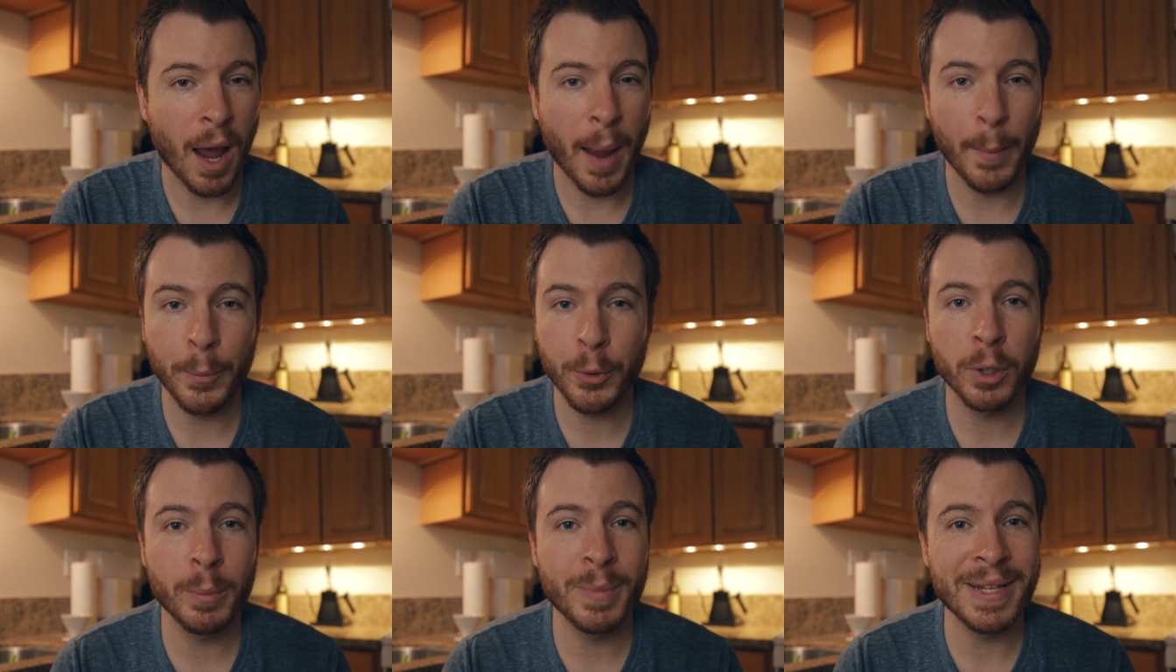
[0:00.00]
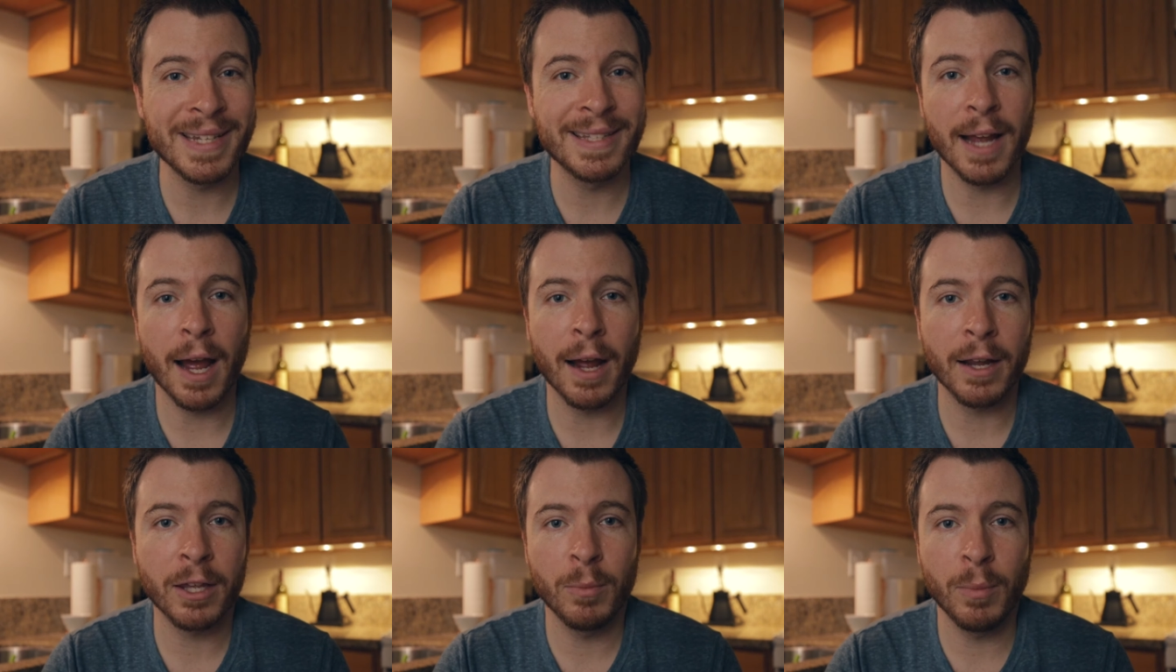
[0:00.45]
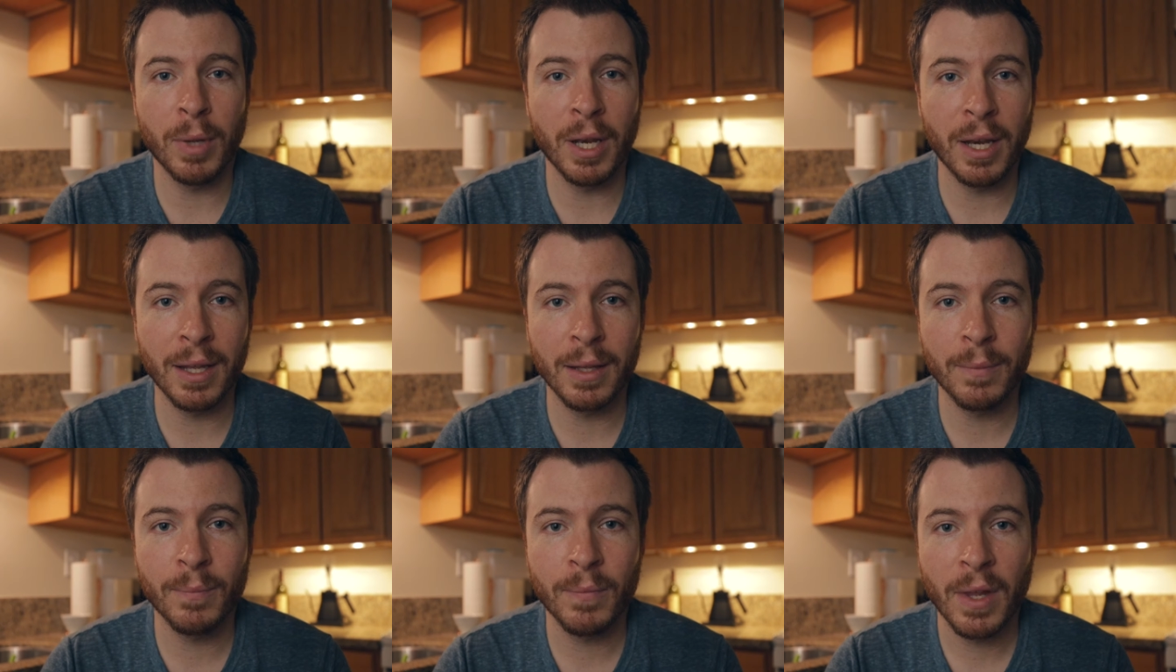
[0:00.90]
I'm gonna be
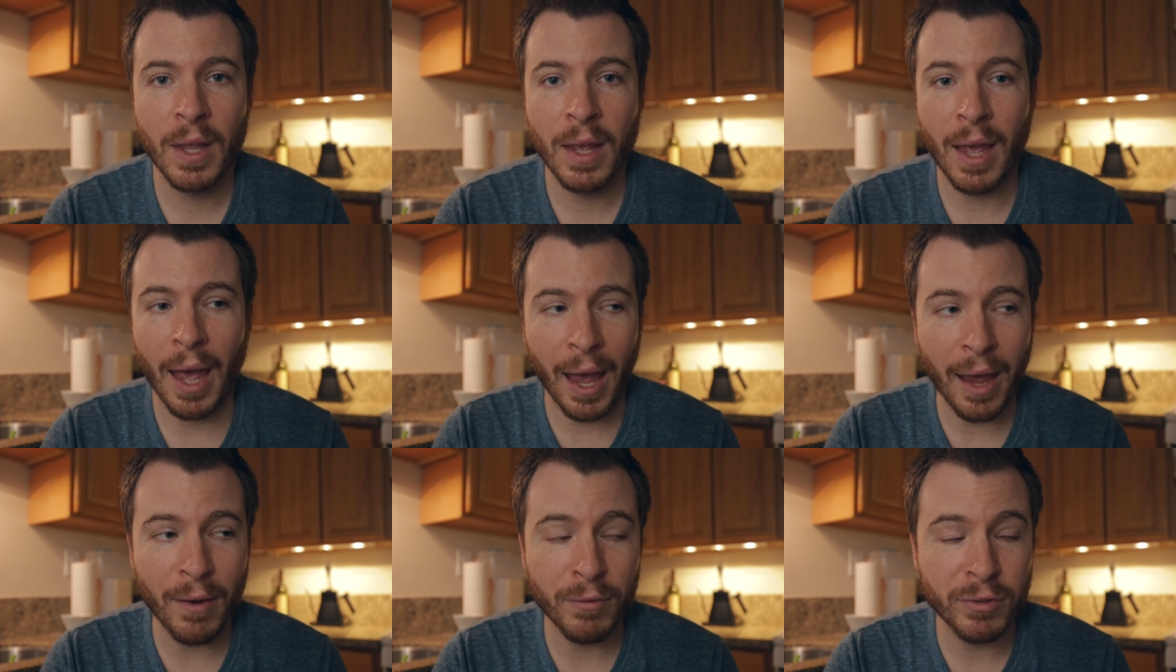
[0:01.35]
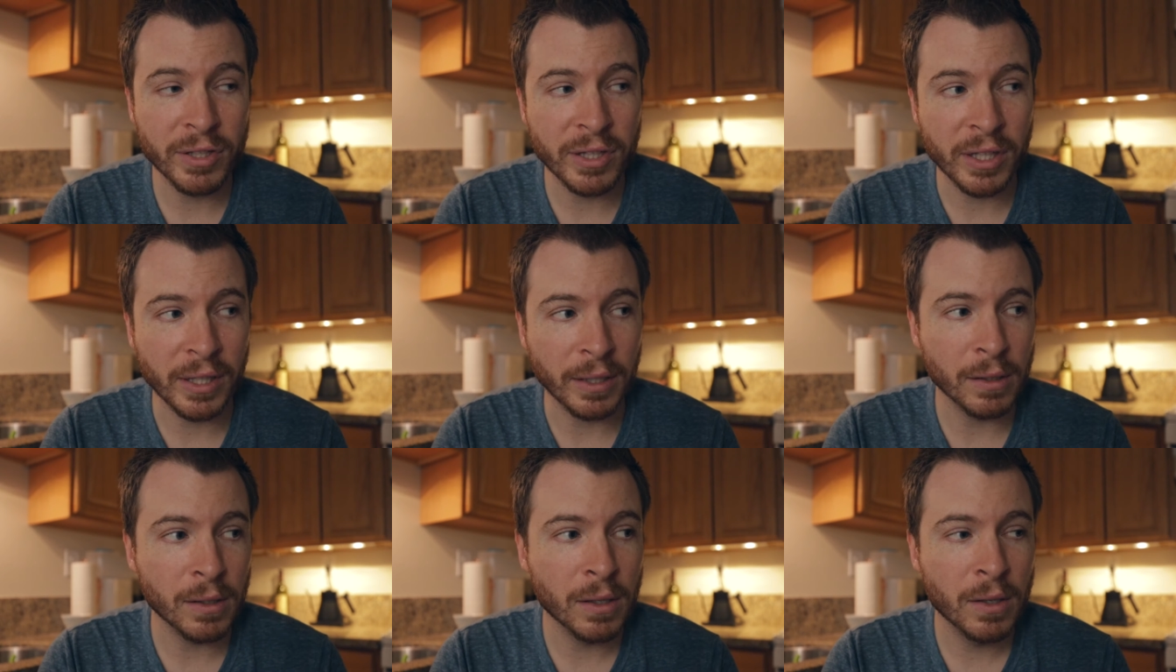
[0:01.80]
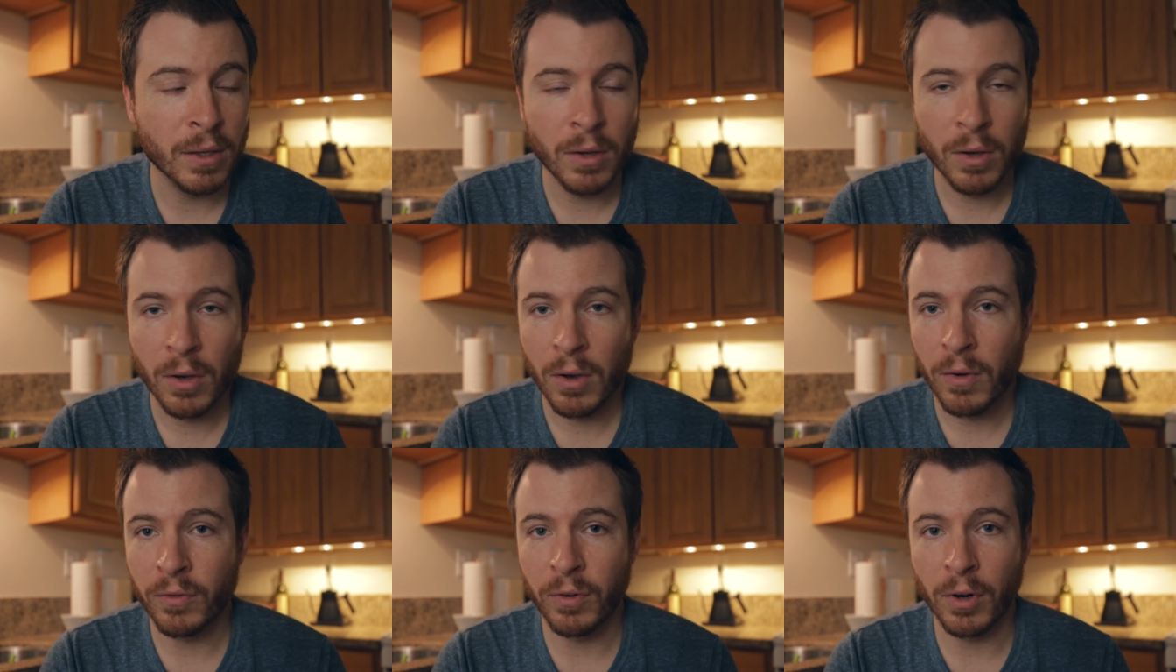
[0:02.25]
documenting everything
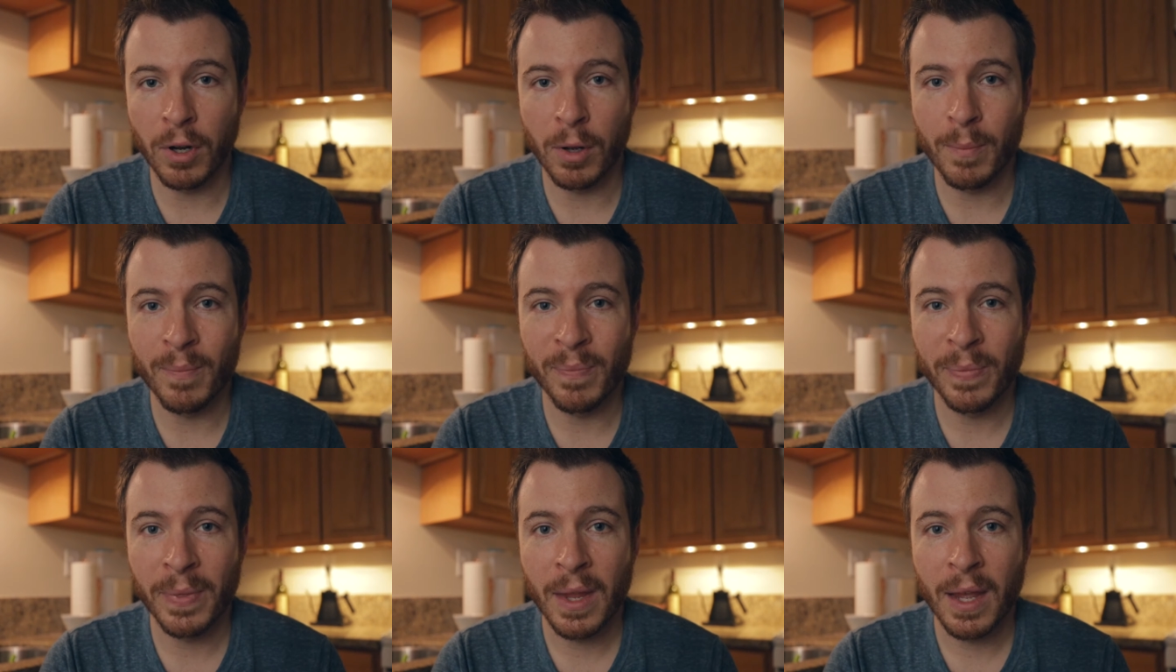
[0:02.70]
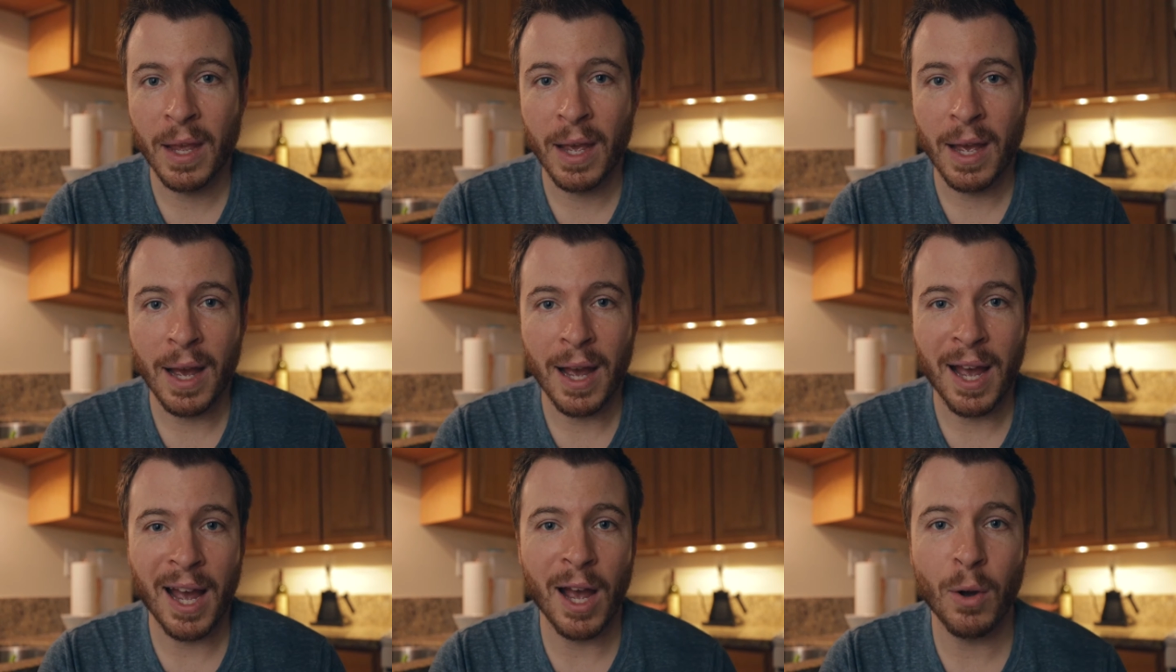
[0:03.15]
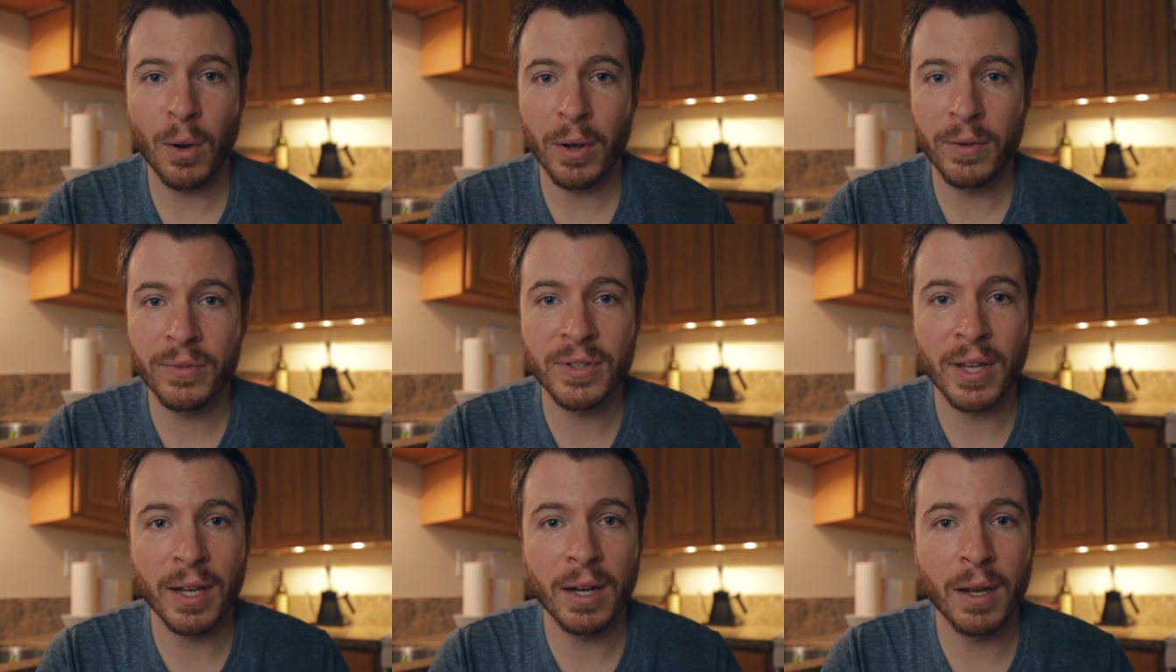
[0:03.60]
from how
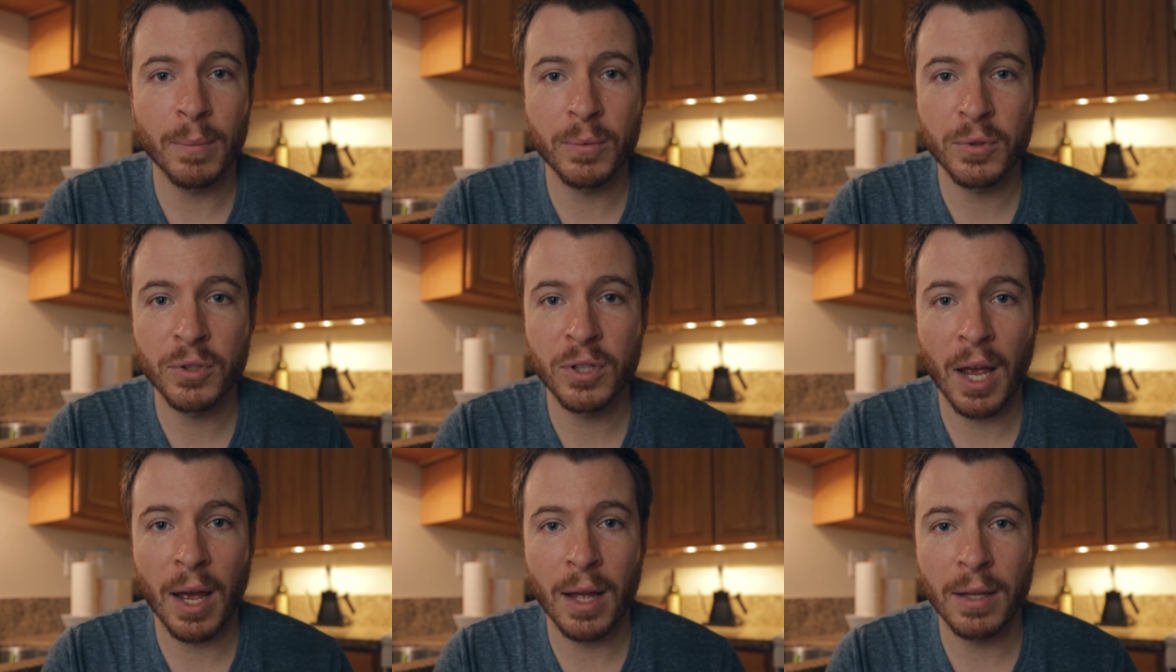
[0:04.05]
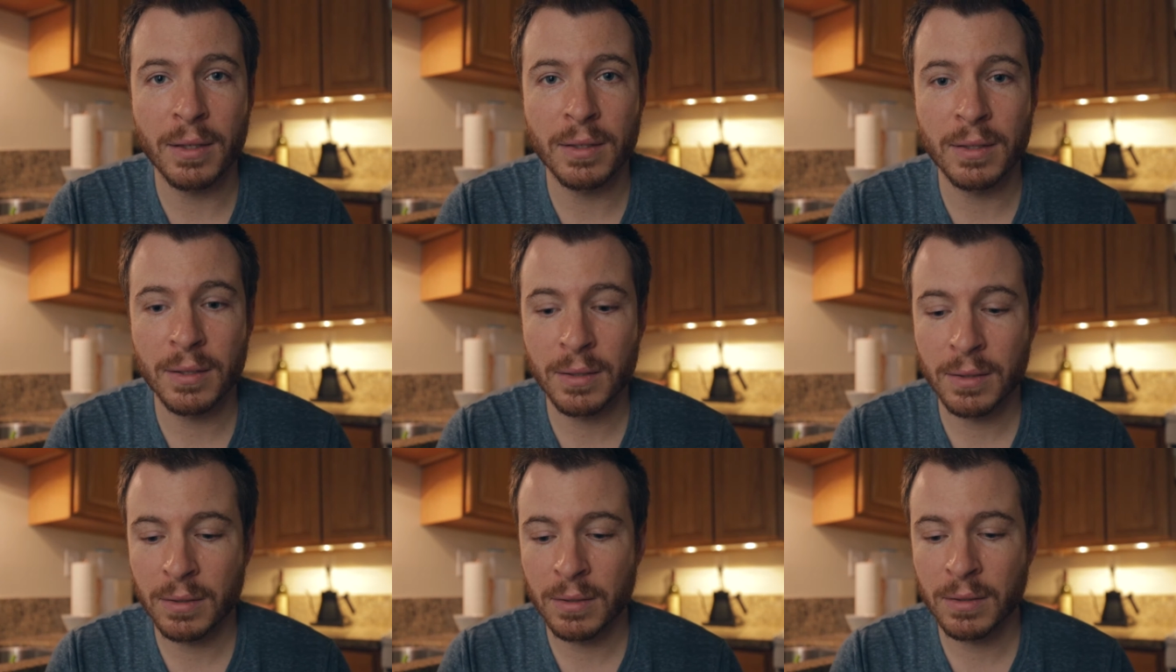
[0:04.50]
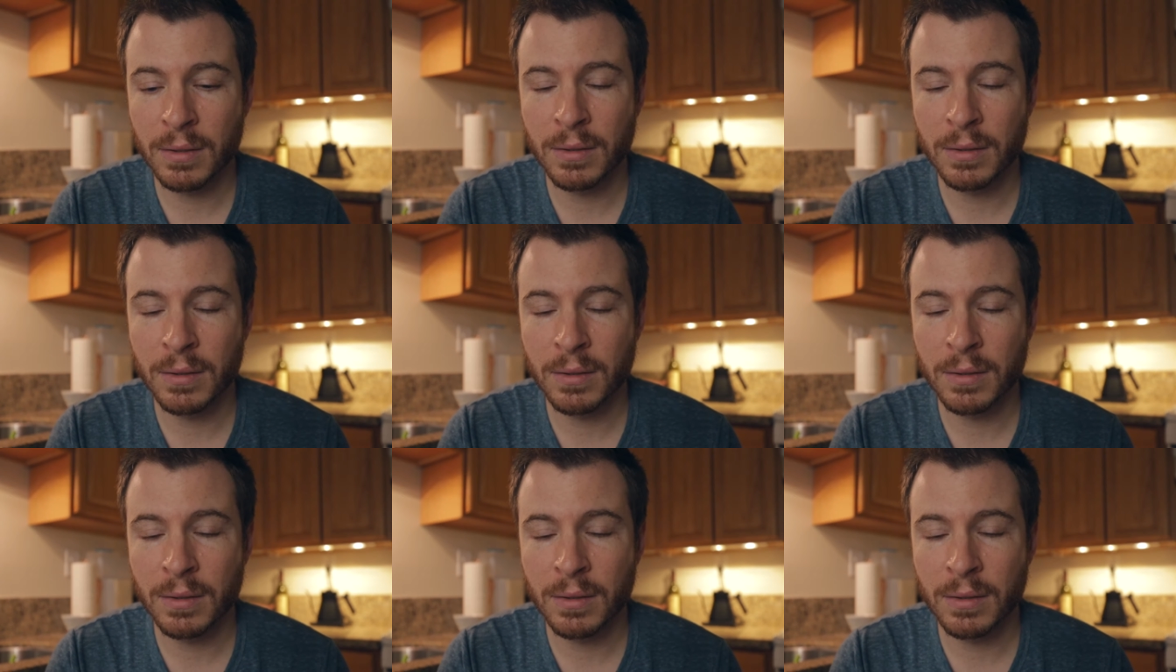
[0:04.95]
I've set up shots,